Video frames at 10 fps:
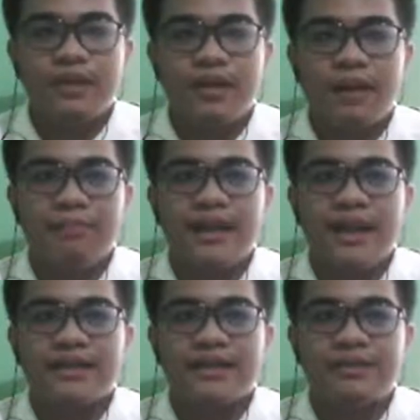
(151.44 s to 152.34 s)
Up
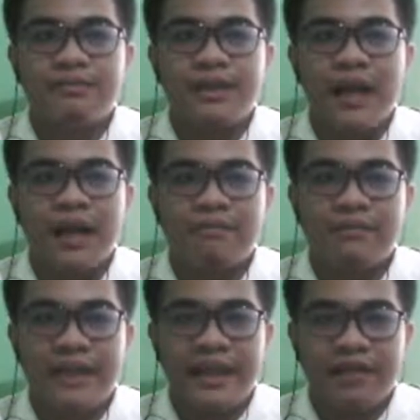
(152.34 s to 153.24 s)
next, we have
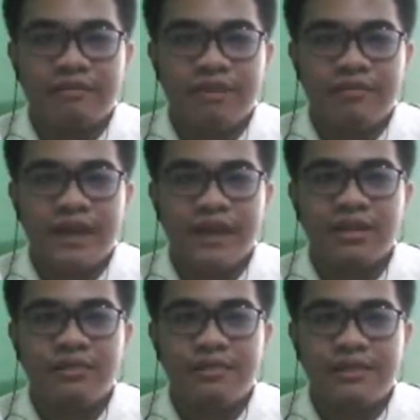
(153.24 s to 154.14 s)
the aircraft
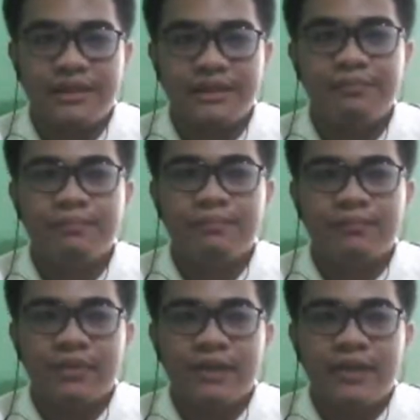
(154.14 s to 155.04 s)
categories.
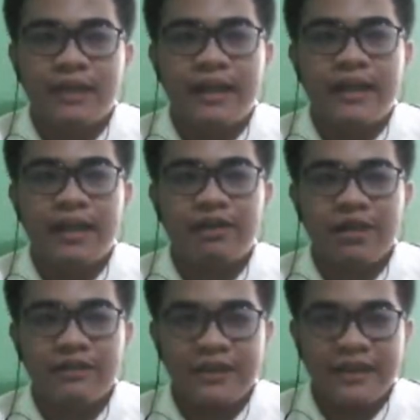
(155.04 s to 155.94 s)
An
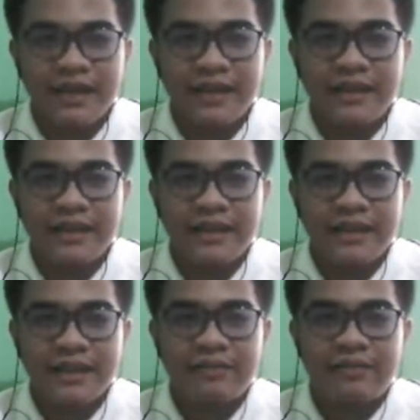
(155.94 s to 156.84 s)
aircraft is anything that
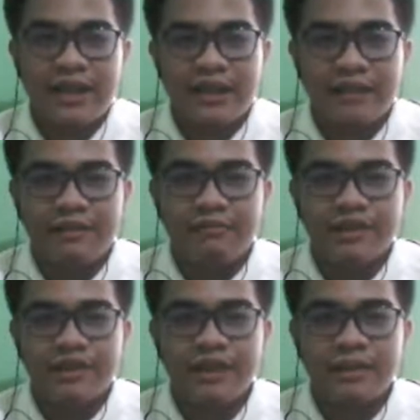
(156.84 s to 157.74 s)
can fly, which
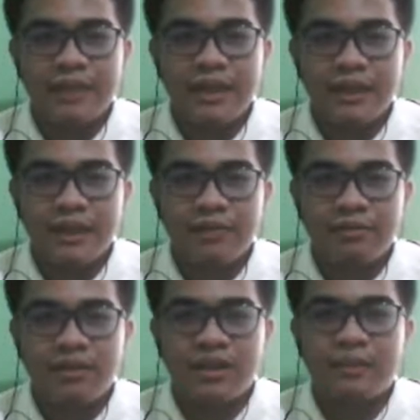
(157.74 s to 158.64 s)
are split into
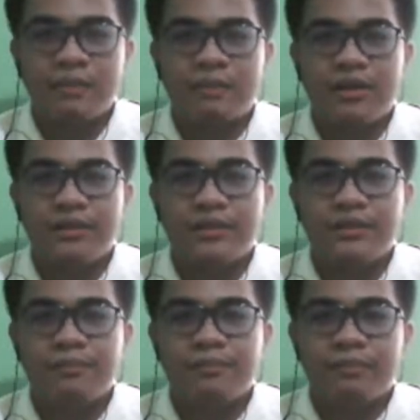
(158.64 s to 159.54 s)
multiple parts.
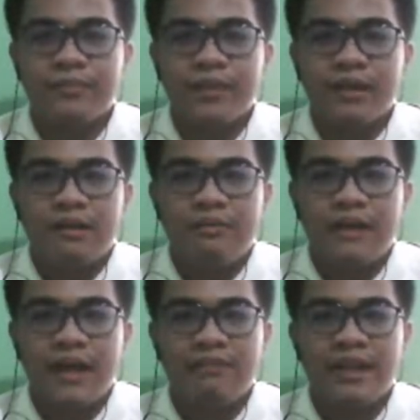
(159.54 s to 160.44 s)
We
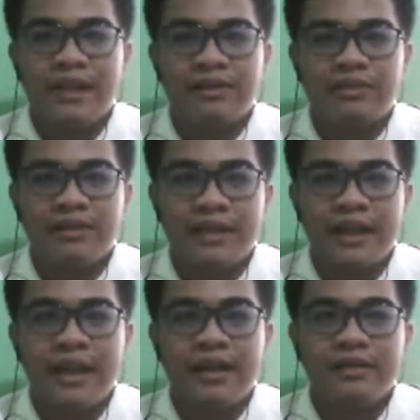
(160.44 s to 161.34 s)
have the lighter than
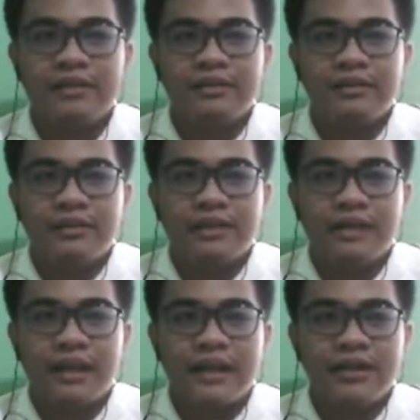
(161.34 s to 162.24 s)
air,
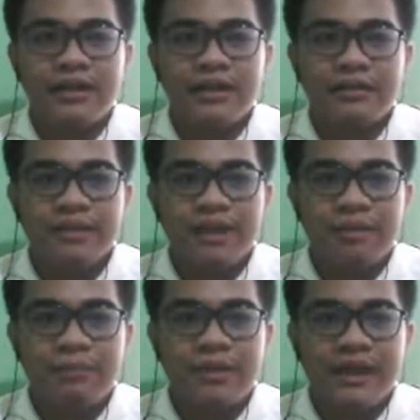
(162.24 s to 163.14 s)
glider,
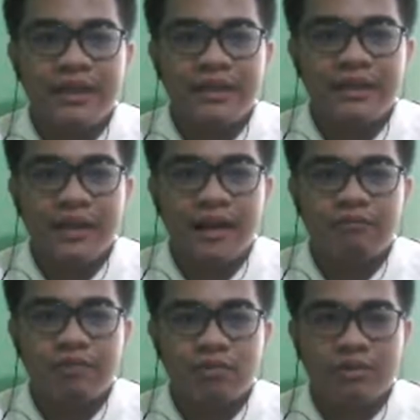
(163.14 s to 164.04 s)
airplane, and
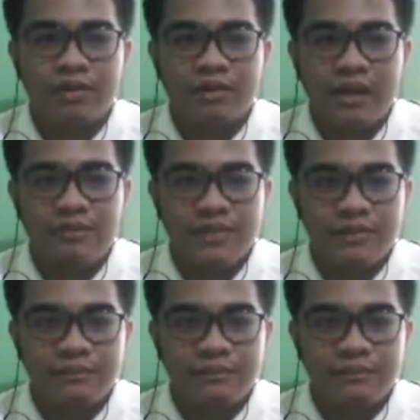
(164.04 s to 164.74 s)
rotorcrafts.